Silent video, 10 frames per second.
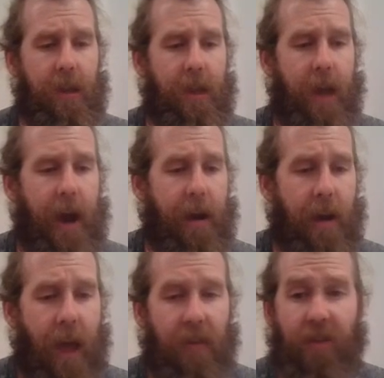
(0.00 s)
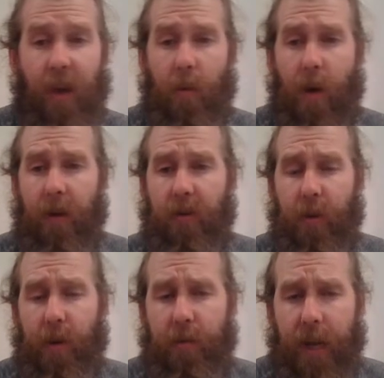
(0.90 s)
not as I want
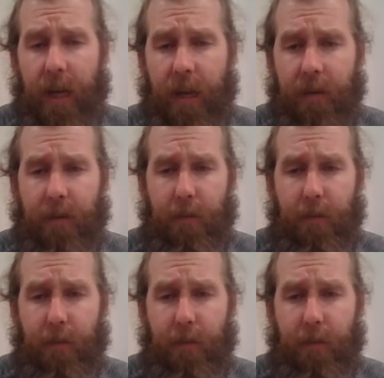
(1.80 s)
to admit it.